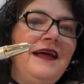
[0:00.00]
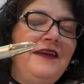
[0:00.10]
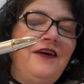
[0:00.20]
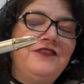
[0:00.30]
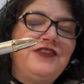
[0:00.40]

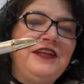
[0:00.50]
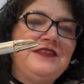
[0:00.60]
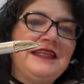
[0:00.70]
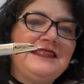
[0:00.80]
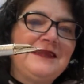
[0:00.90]
And Audrey, you
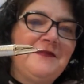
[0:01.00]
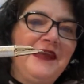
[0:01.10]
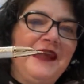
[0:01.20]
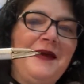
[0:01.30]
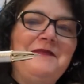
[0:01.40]
said
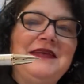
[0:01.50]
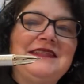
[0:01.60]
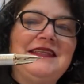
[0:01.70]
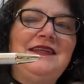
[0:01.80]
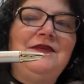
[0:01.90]
something and I
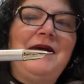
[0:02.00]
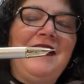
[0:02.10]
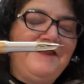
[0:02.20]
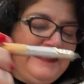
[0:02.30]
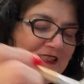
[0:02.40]
missed it. You might
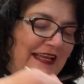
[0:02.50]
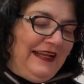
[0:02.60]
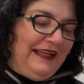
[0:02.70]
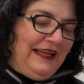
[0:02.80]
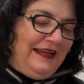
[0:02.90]
have to say
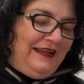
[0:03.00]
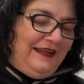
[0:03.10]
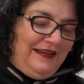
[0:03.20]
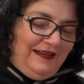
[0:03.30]
it again.